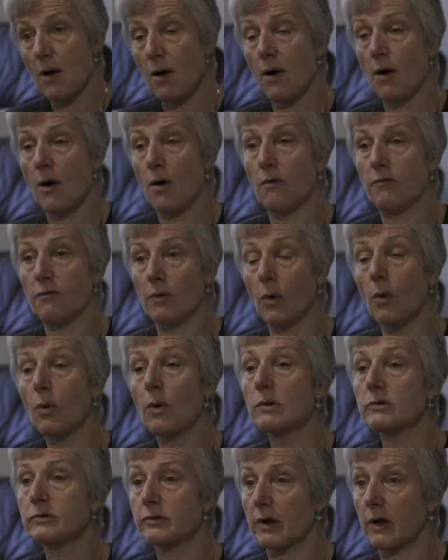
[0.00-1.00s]
of
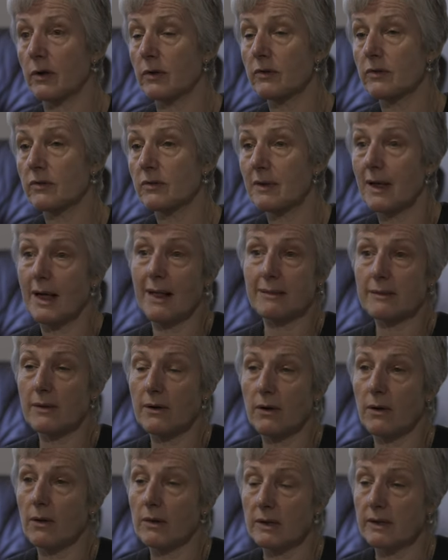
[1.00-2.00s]
all drugs,
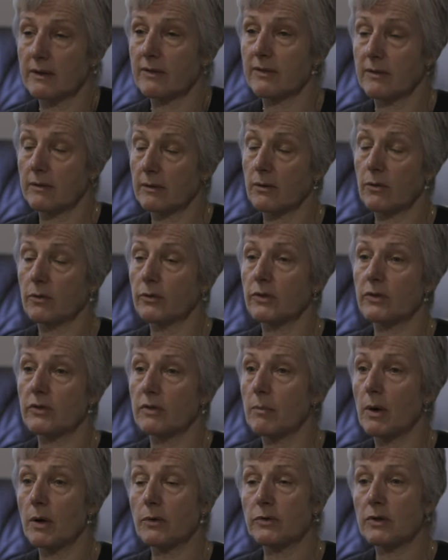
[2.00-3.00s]
alcohol is that causes the
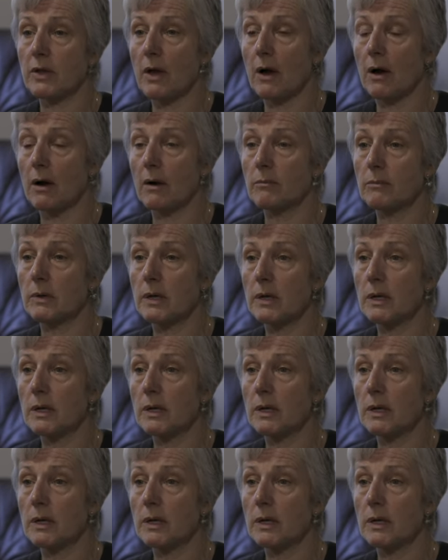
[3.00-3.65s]
most harm